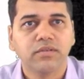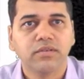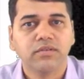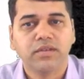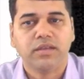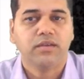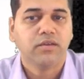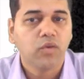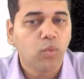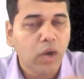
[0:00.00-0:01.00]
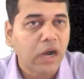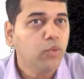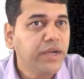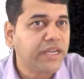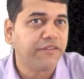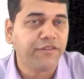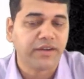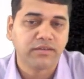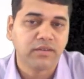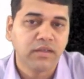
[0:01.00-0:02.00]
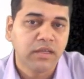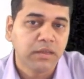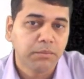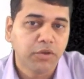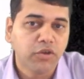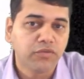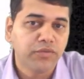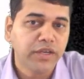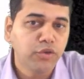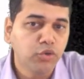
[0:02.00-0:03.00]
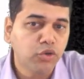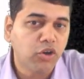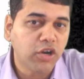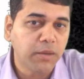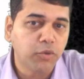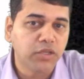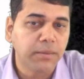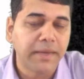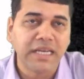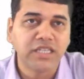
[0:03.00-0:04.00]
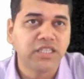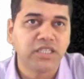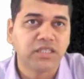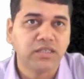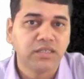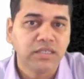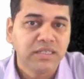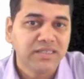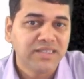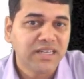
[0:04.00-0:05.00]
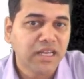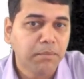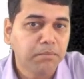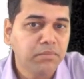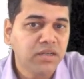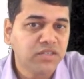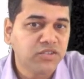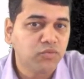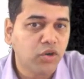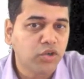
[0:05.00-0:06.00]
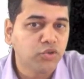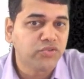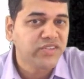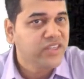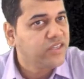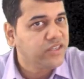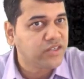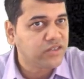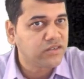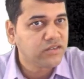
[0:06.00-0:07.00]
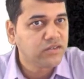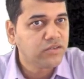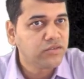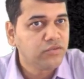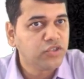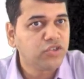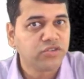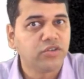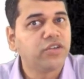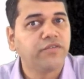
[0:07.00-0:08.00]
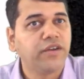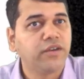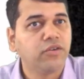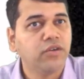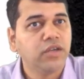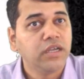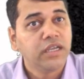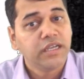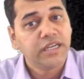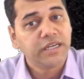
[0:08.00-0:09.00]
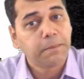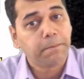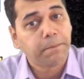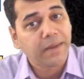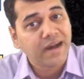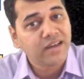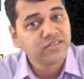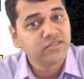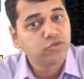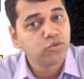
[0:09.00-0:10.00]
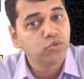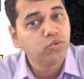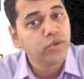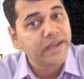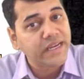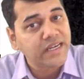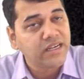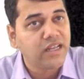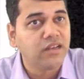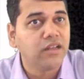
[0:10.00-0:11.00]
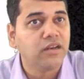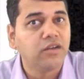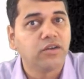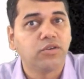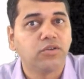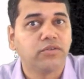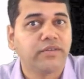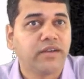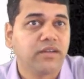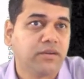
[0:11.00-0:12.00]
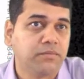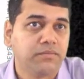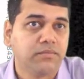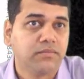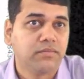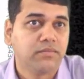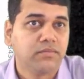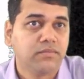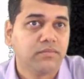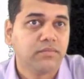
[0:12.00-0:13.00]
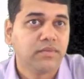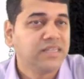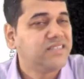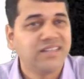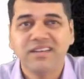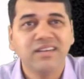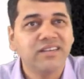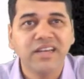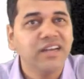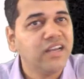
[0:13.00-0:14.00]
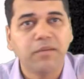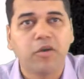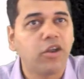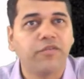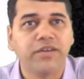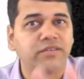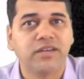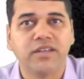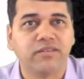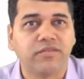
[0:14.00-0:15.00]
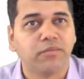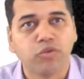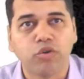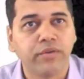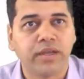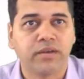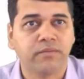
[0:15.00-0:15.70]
See, how it affects, because when you talk about the balance sheet, the numbers what you see here, which you are certified, it passed through internal controls and come. It didn't come all of a sudden from nowhere.